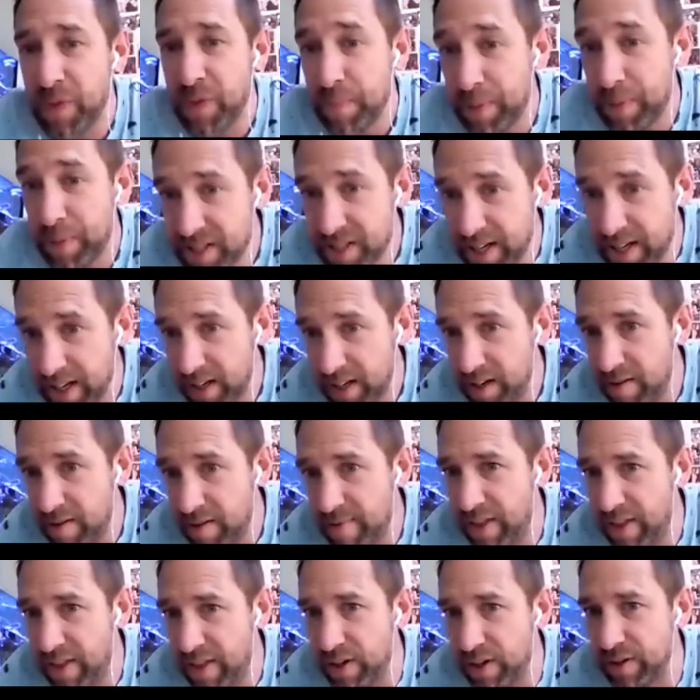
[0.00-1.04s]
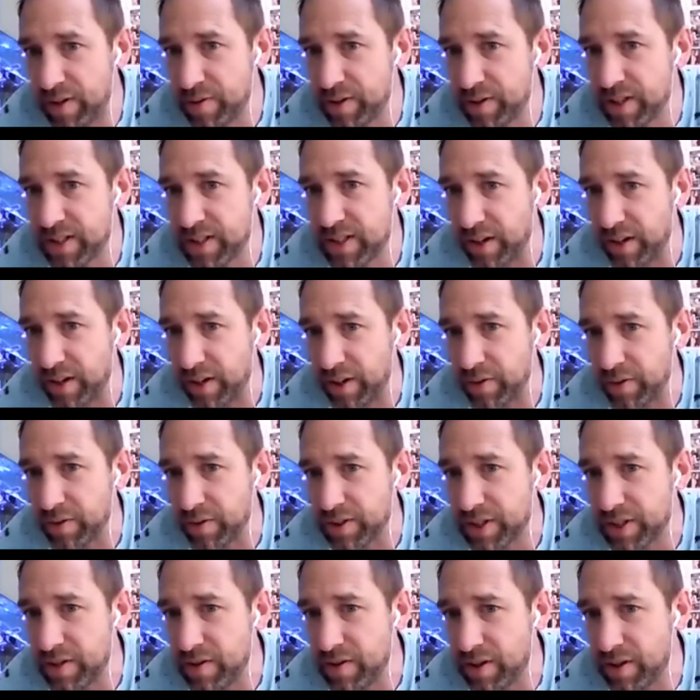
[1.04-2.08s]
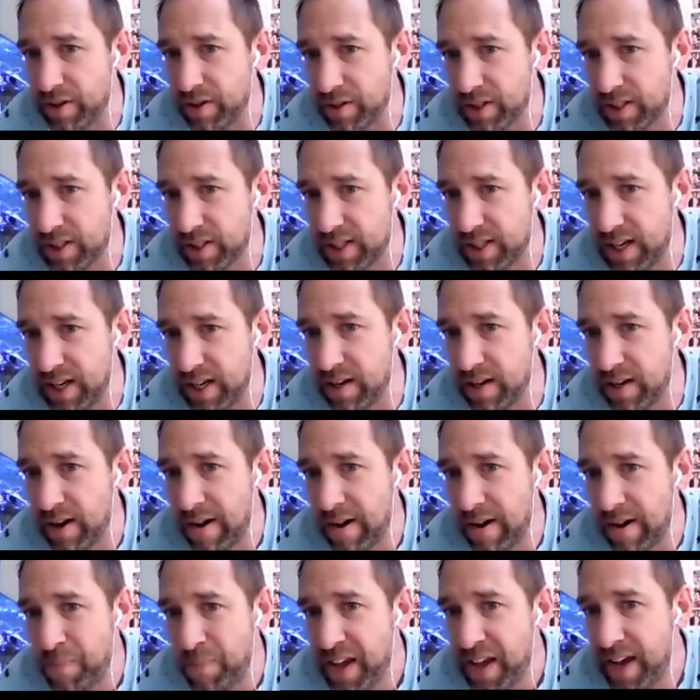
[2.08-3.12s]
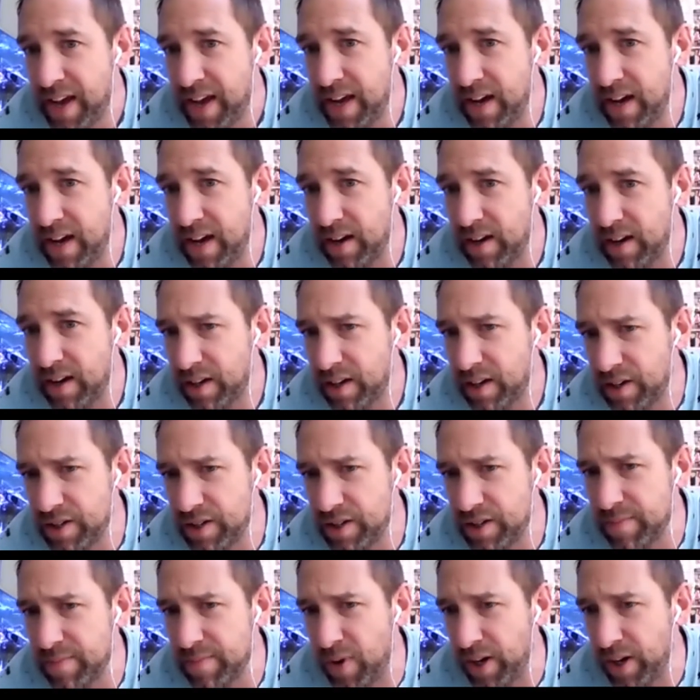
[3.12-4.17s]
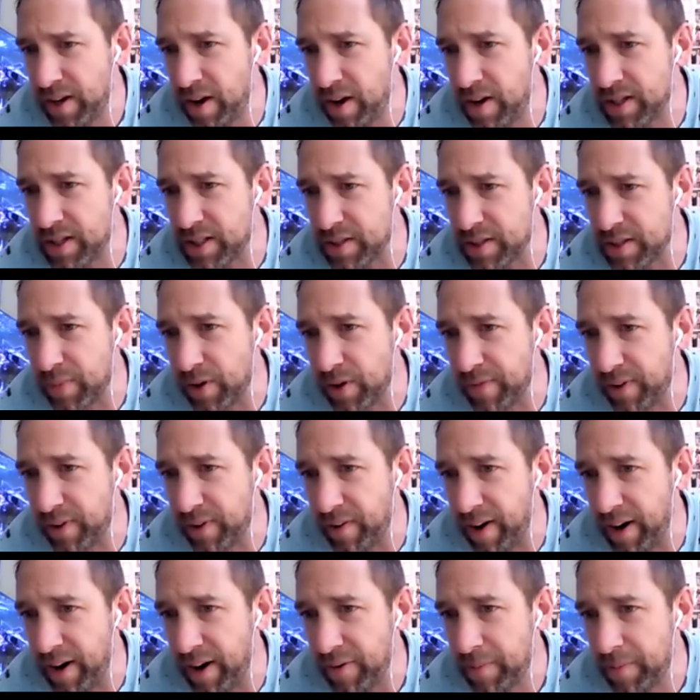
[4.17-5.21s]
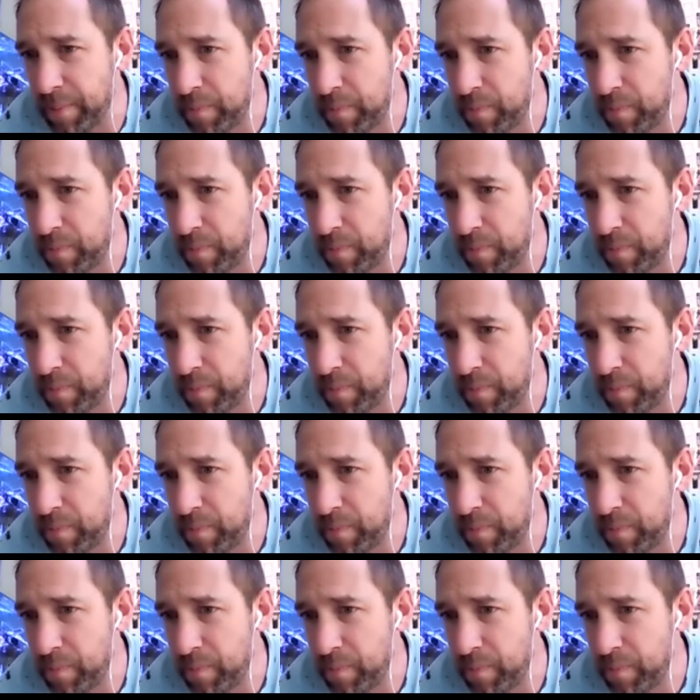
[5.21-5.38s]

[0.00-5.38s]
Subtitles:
particularly around the lunar cycle. So you can see here, can you see my cursor moving around?